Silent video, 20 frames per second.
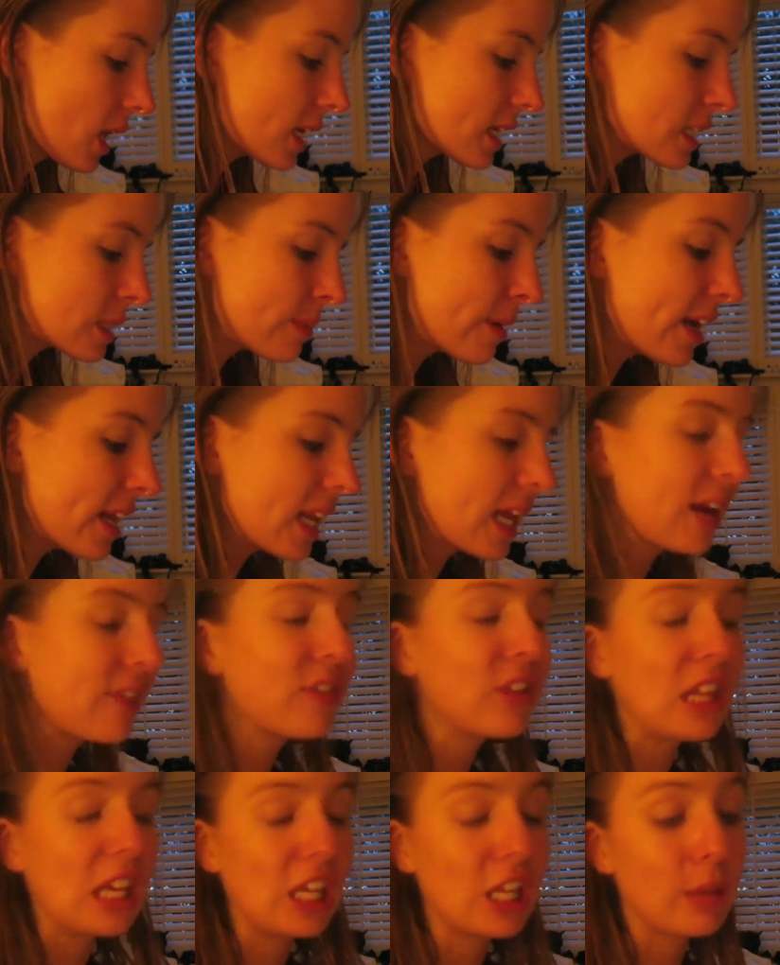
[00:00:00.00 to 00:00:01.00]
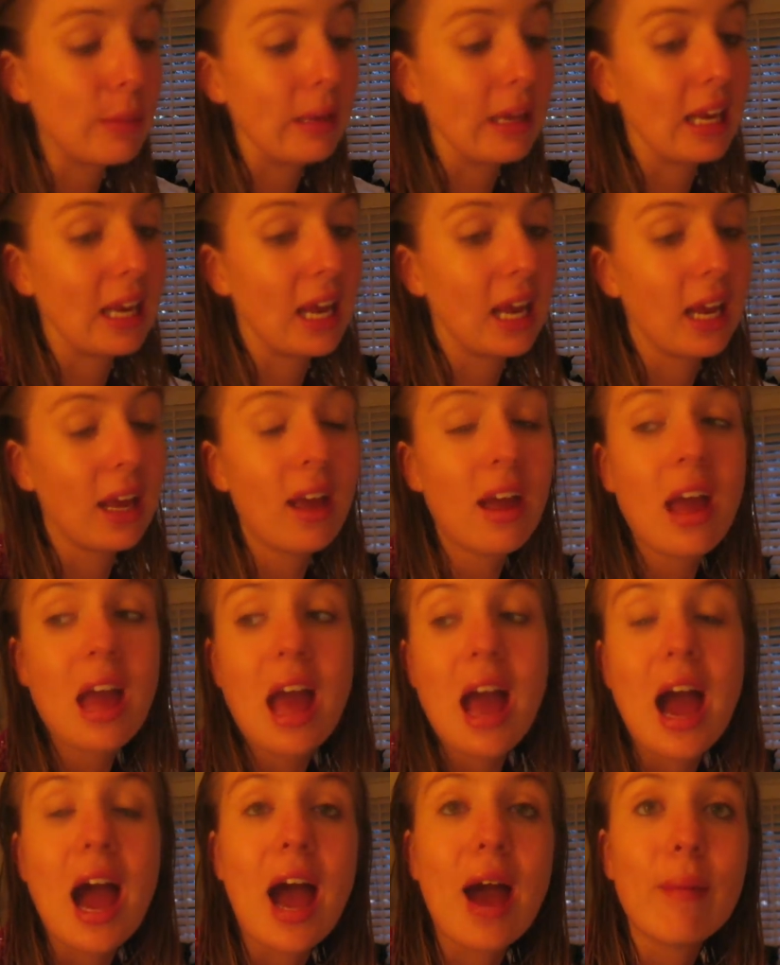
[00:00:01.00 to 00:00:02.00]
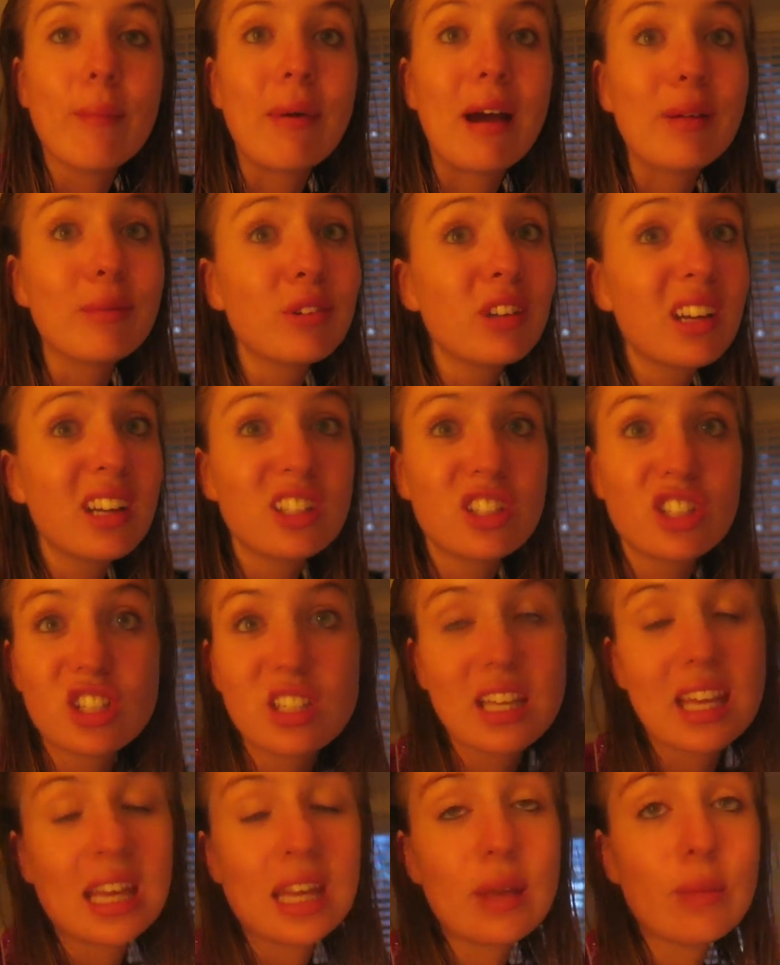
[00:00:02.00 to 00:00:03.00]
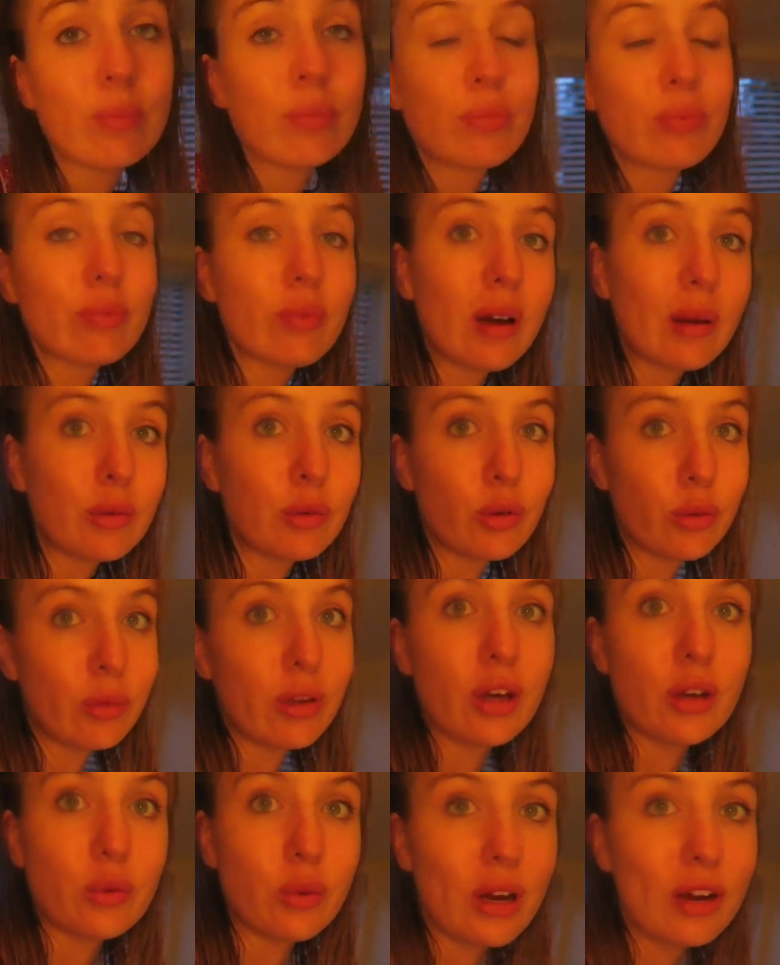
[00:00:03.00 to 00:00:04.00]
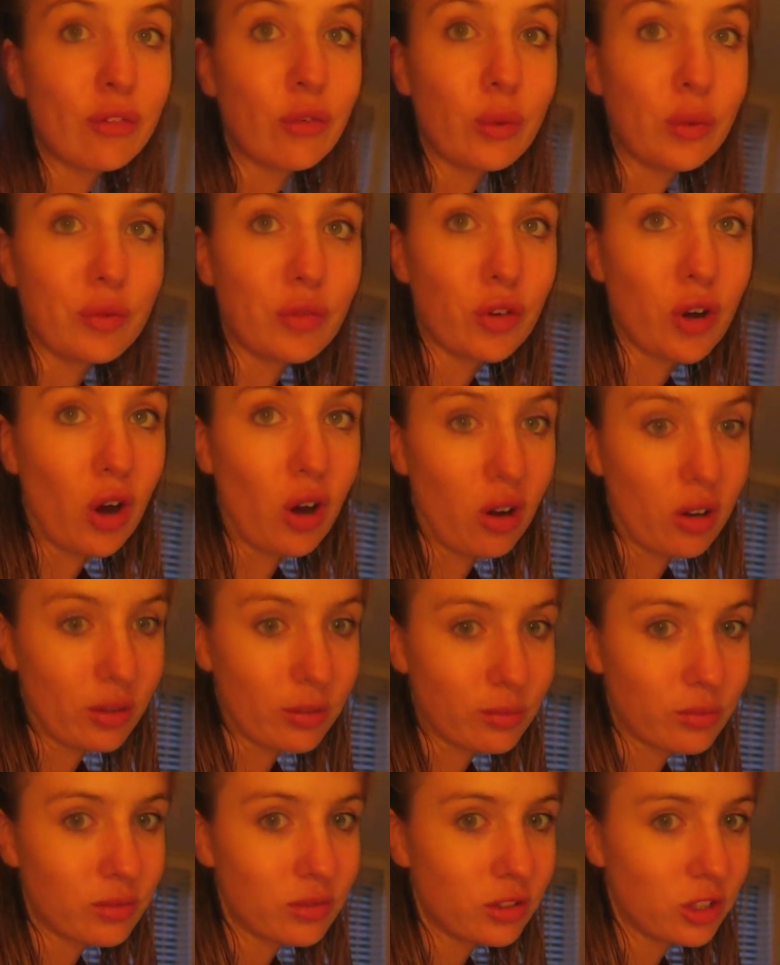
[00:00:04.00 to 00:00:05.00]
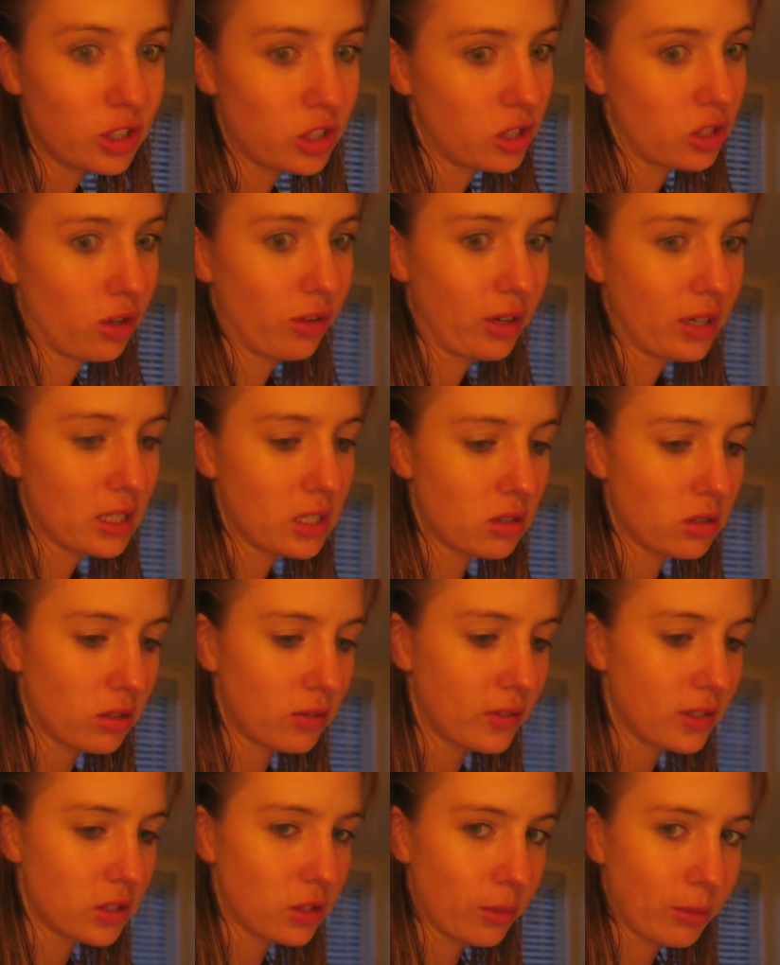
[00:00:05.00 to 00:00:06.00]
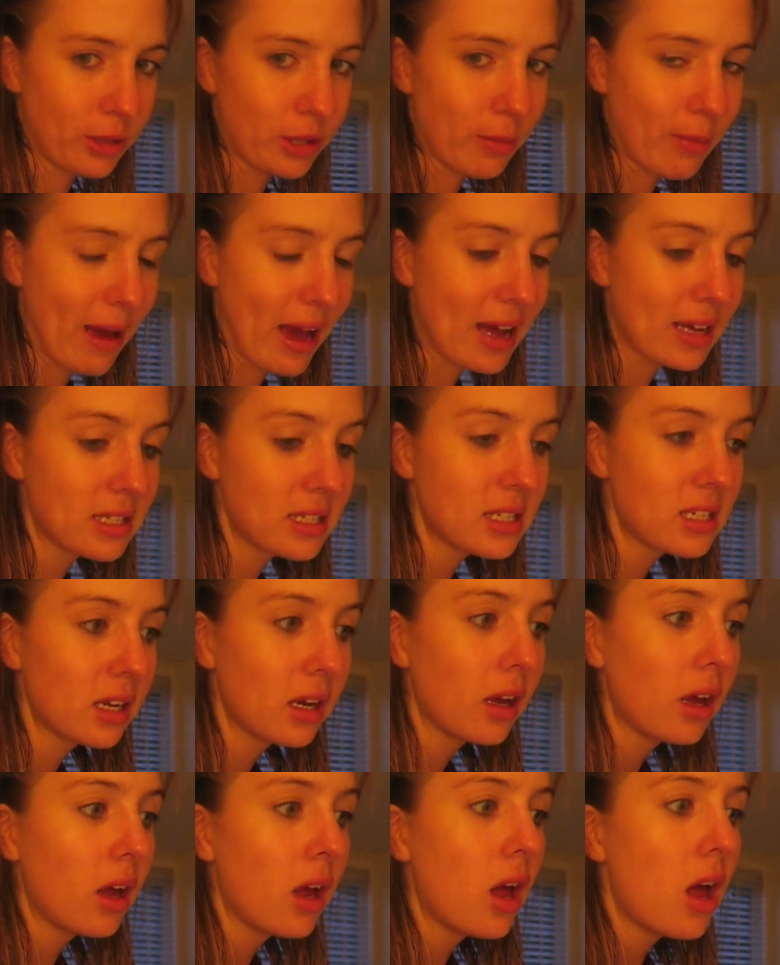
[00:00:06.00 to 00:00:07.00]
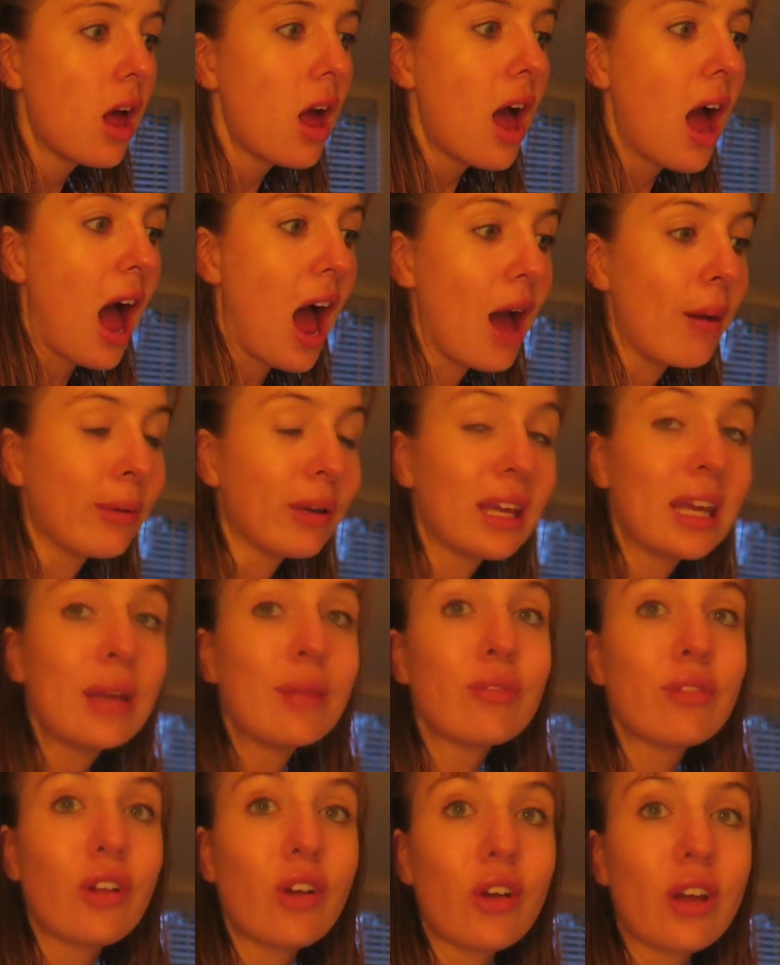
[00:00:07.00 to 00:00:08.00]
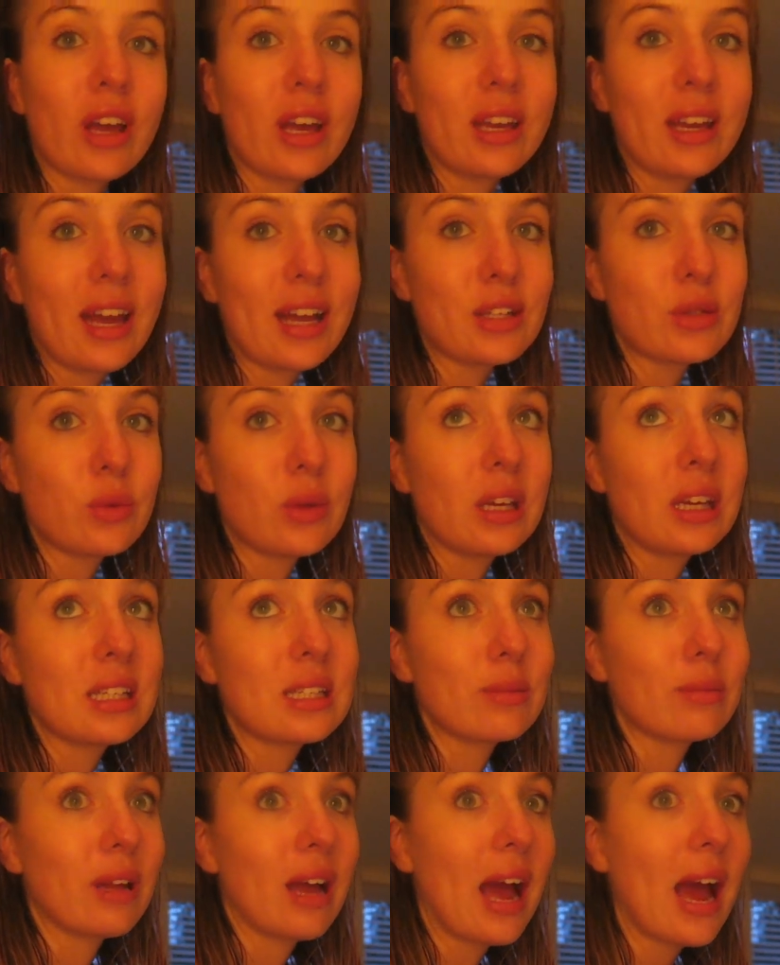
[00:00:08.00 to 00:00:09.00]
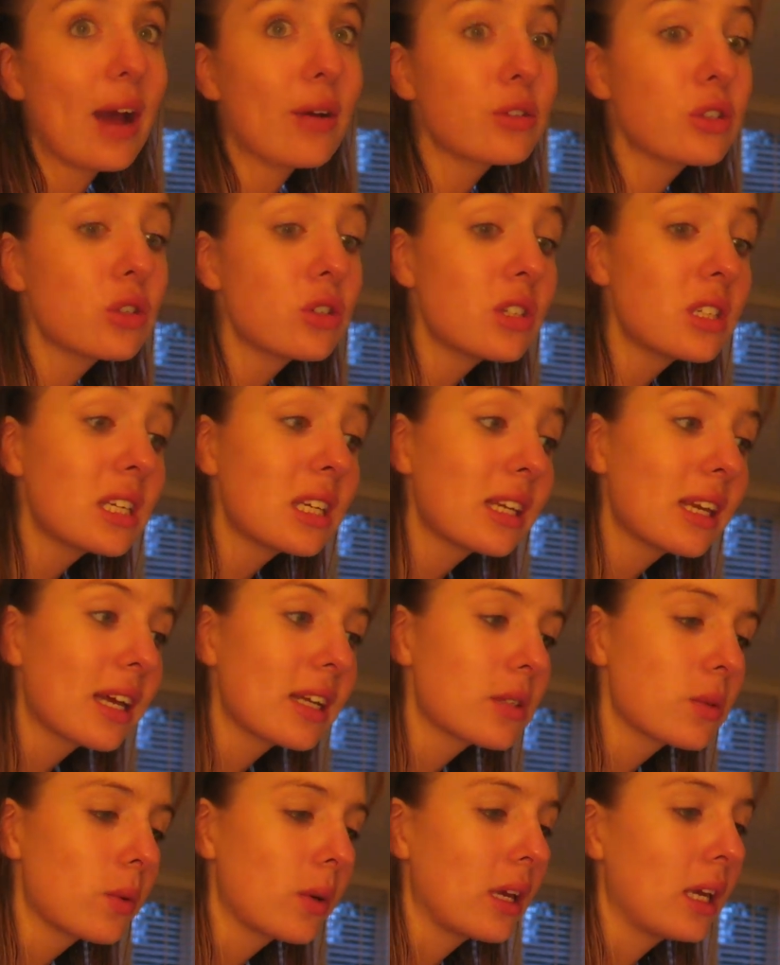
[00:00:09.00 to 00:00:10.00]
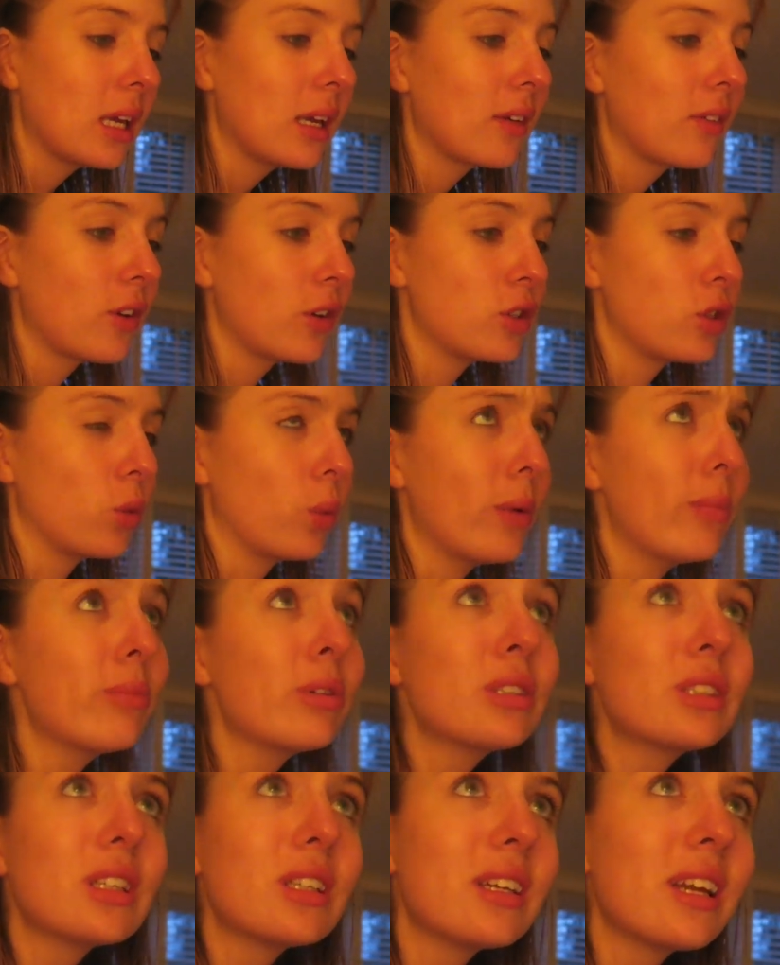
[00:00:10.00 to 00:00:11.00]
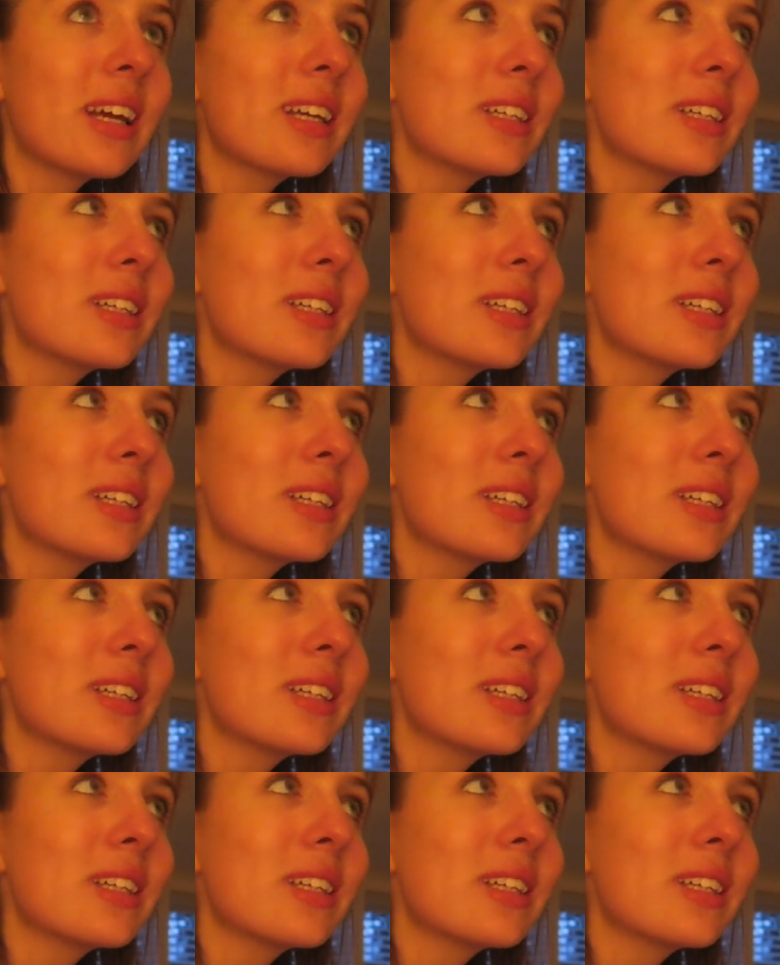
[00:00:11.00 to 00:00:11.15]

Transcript: explaining everything at the beginning um, but I'm gonna just keep I'm gonna upload whatever we've got and I'm just sorry if it's not been the best um, and keep vlogging next week because I'm like house hunting next week I'm going to Wimbledon